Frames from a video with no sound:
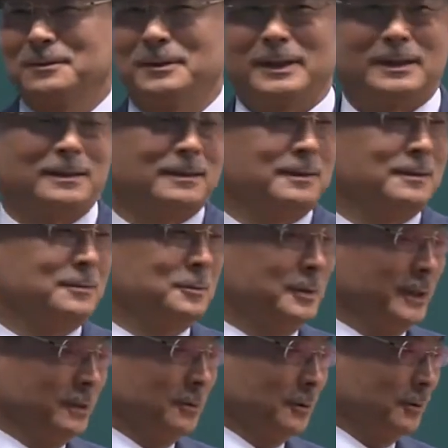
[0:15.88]
If you look
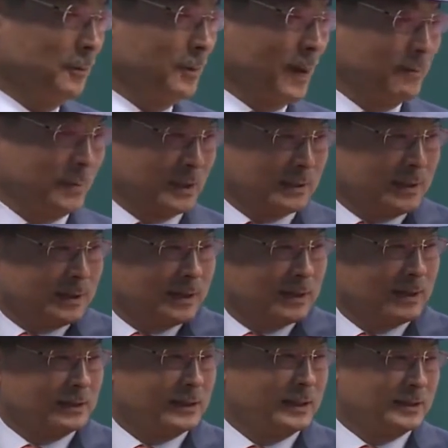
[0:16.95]
around, there are
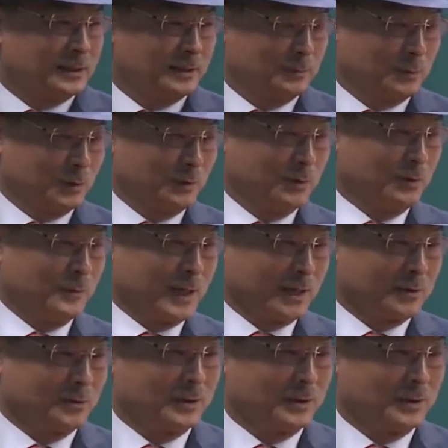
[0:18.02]
so many of you auto